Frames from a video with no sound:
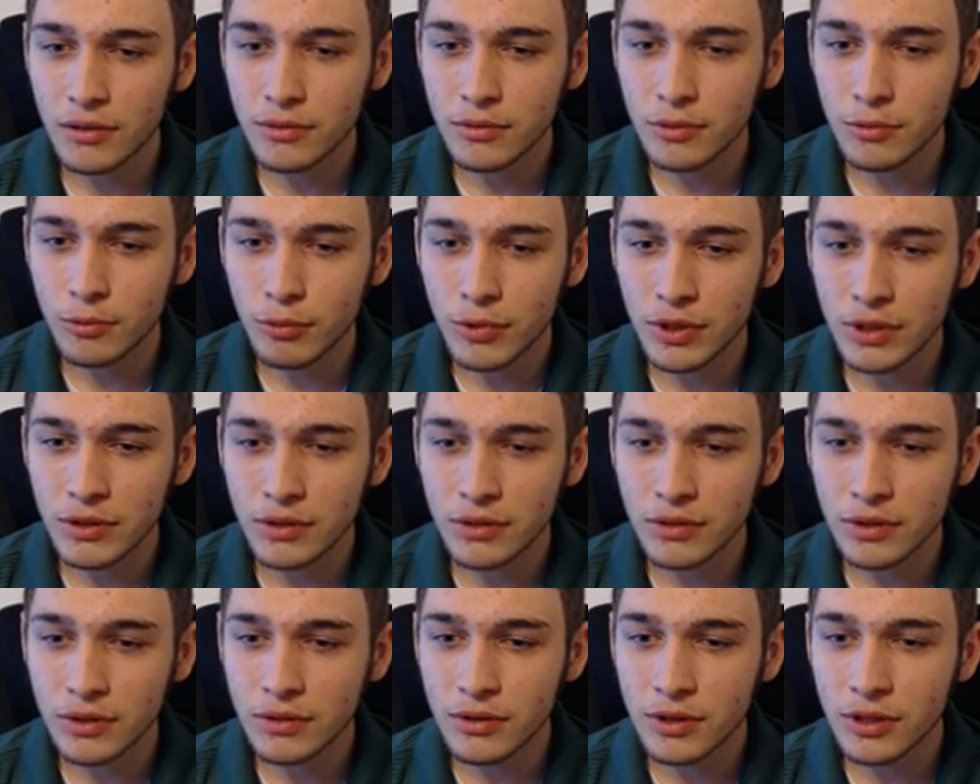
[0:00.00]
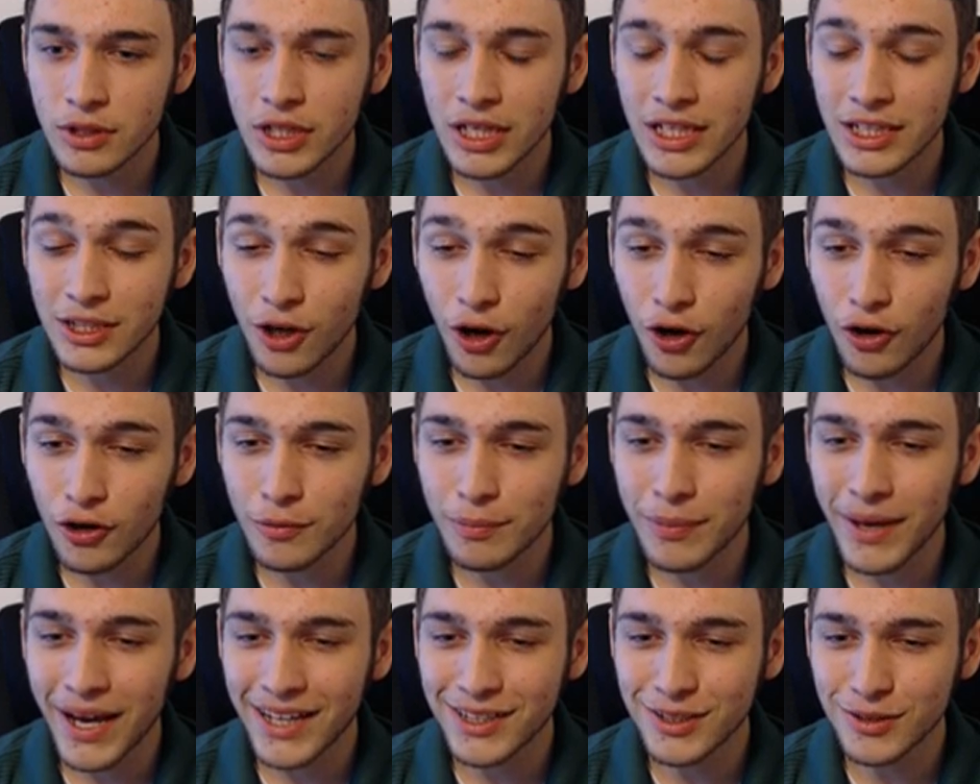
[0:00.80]
When in card
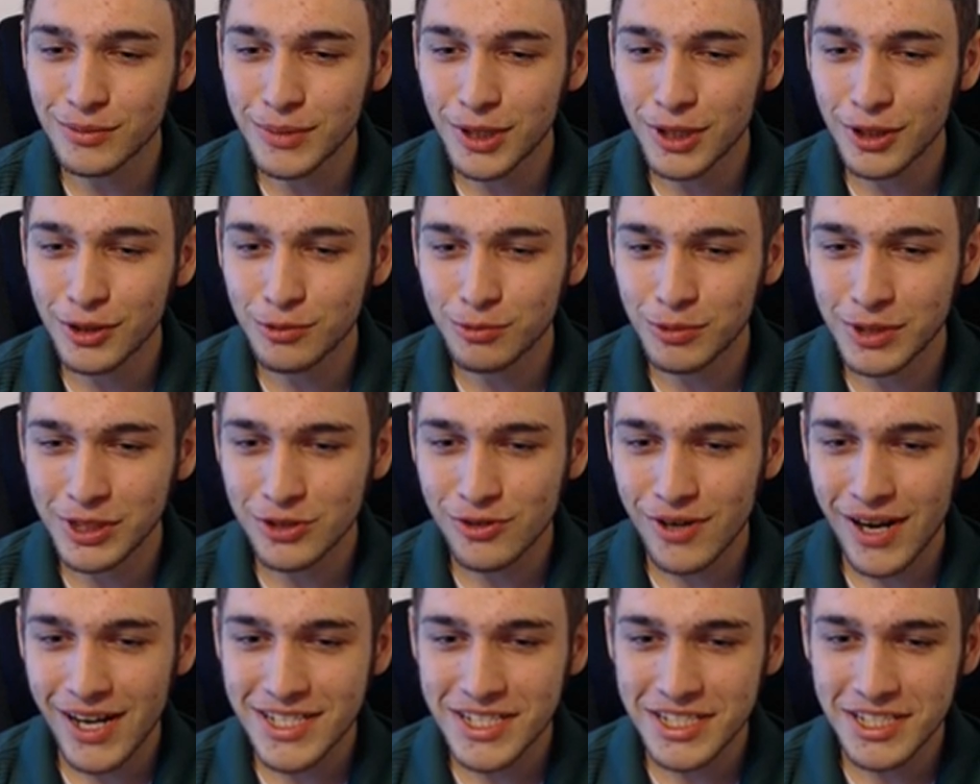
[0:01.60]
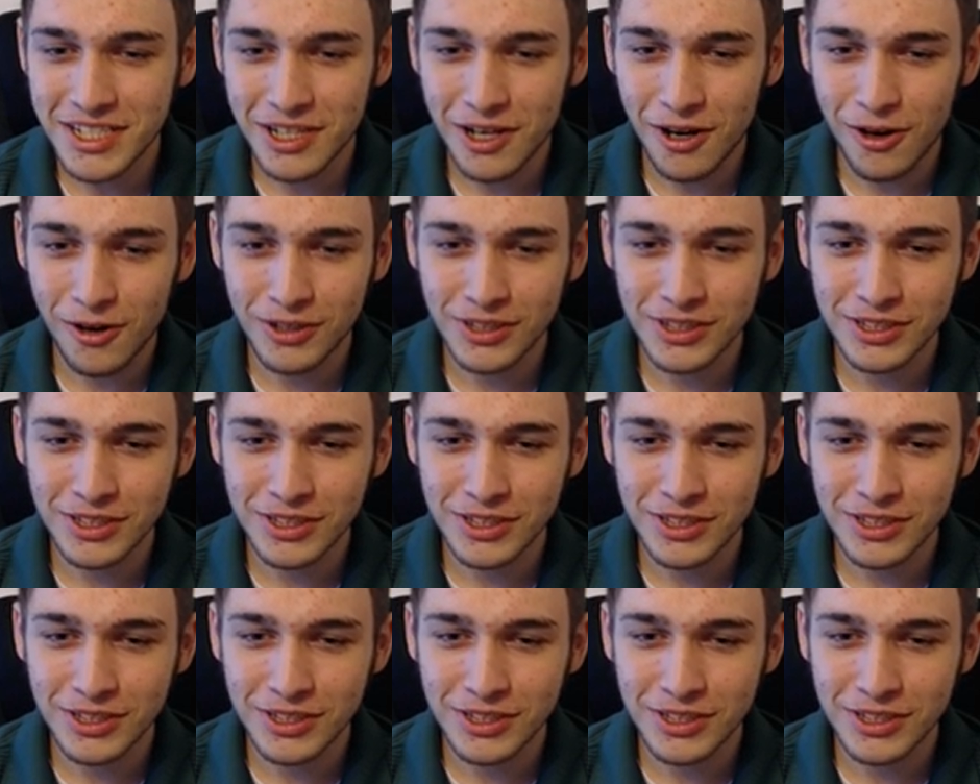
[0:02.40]
battle mode, when trashing a card,